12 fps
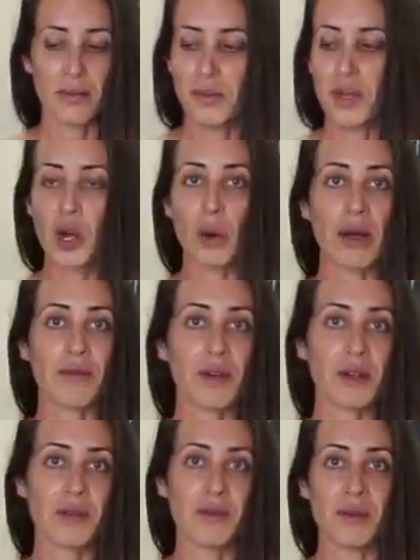no
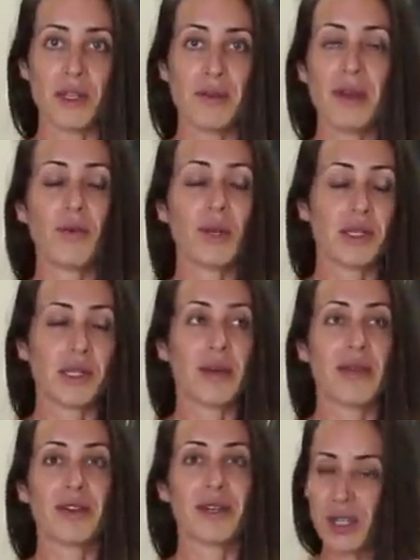effort to me whatsoever.